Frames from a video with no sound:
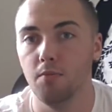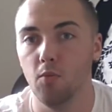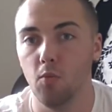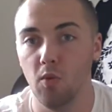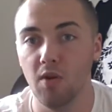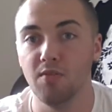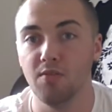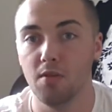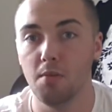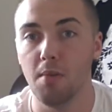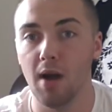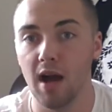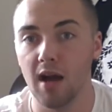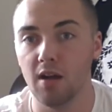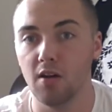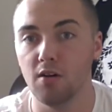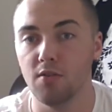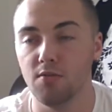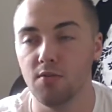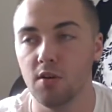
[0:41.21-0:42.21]
with the
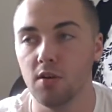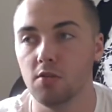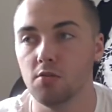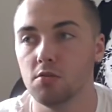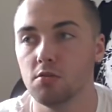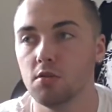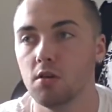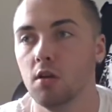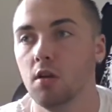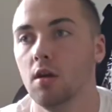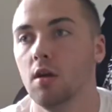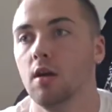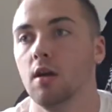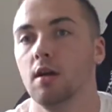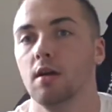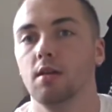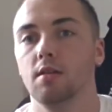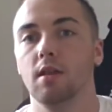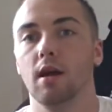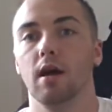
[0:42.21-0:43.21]
bag I've used.
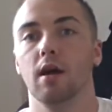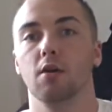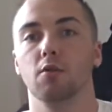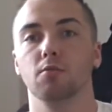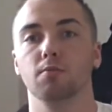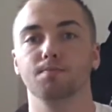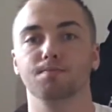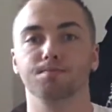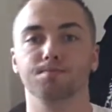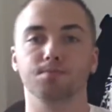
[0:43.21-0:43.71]
Now,